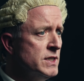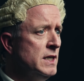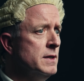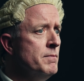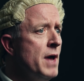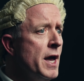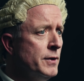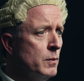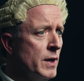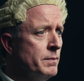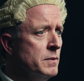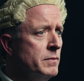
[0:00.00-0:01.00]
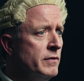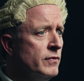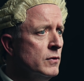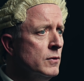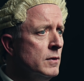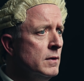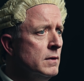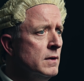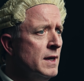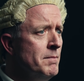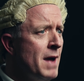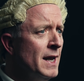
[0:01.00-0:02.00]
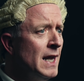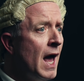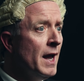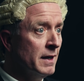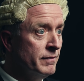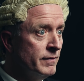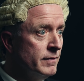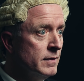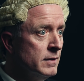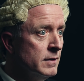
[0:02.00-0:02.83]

seen a murder weapon before in my life.